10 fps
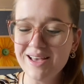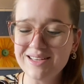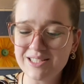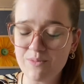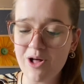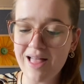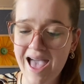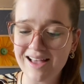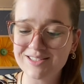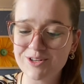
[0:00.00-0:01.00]
Small
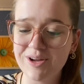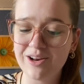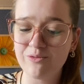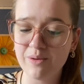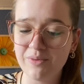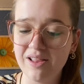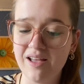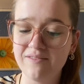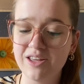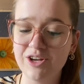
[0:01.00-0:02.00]
acts create a ripple
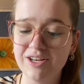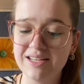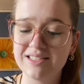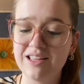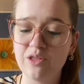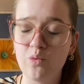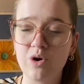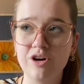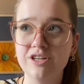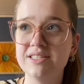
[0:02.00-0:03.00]
of the goodness in the
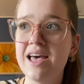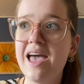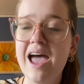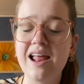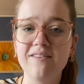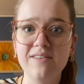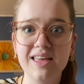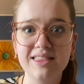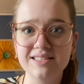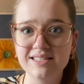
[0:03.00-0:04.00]
world. And I feel
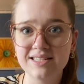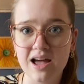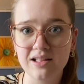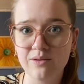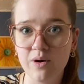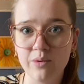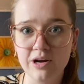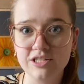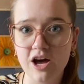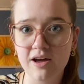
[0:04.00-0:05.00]
like that's exactly what we
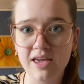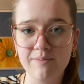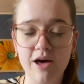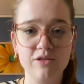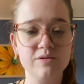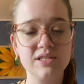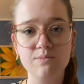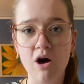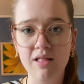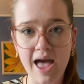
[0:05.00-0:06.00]
were talking about. Those
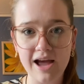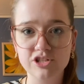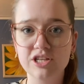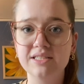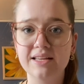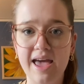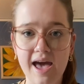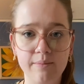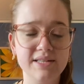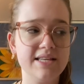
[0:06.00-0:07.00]
small actions and
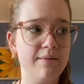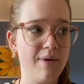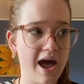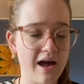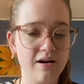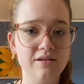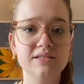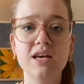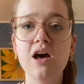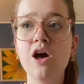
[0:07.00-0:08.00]
habits and
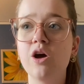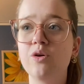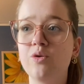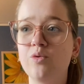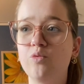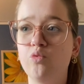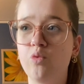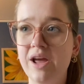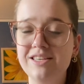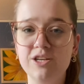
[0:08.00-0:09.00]
patterns
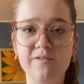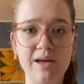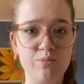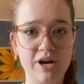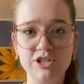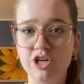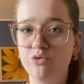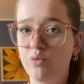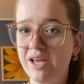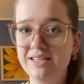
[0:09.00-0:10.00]
raise your
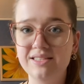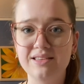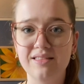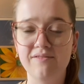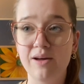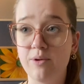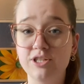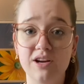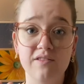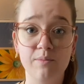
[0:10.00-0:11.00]
vibration, raise the
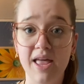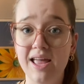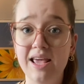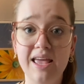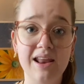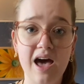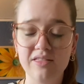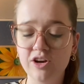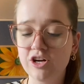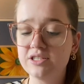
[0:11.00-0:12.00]
vibration of the planet and
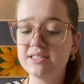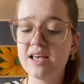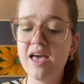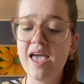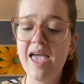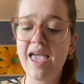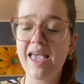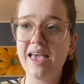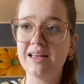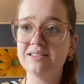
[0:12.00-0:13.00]
others.
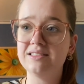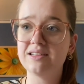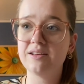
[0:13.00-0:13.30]
And